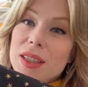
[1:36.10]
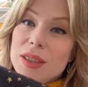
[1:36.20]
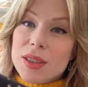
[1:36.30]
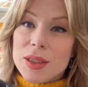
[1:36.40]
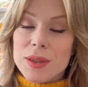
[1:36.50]

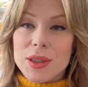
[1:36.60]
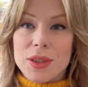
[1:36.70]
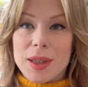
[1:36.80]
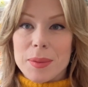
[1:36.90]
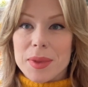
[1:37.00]
two
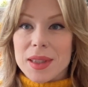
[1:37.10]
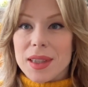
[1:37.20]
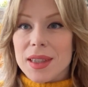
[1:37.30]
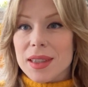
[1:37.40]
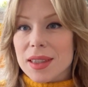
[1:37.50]
strips
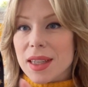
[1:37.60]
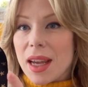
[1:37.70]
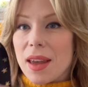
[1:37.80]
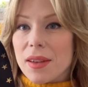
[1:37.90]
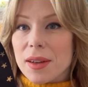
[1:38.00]

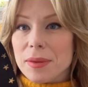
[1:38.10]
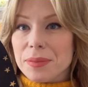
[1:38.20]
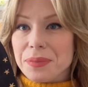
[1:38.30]
together.